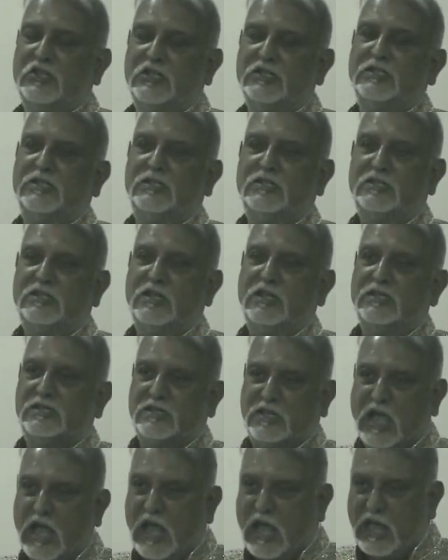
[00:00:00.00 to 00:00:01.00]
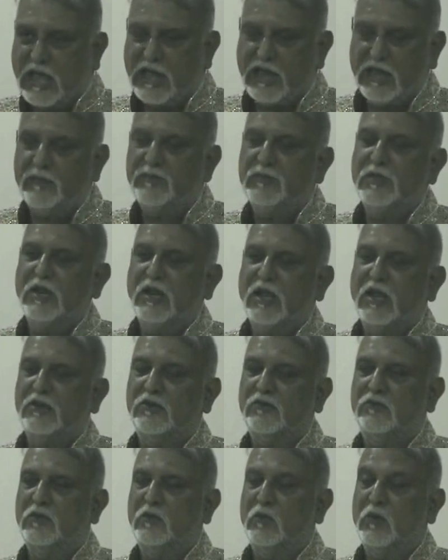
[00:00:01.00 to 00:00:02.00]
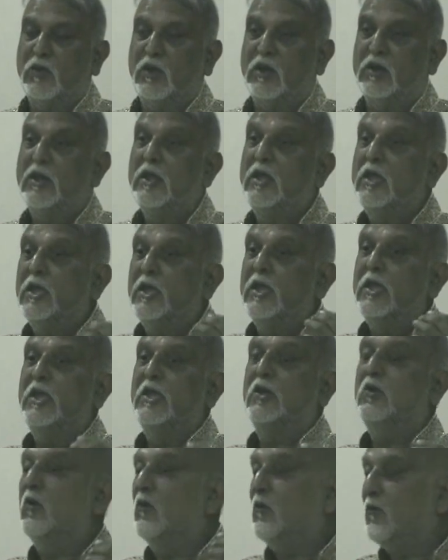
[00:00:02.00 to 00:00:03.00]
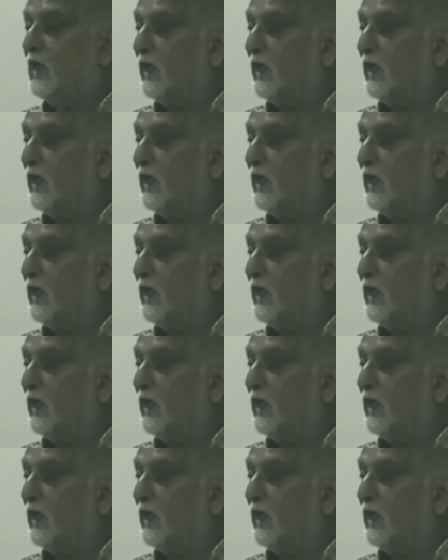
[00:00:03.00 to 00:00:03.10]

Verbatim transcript: Jesus says, I am the light of the world, he who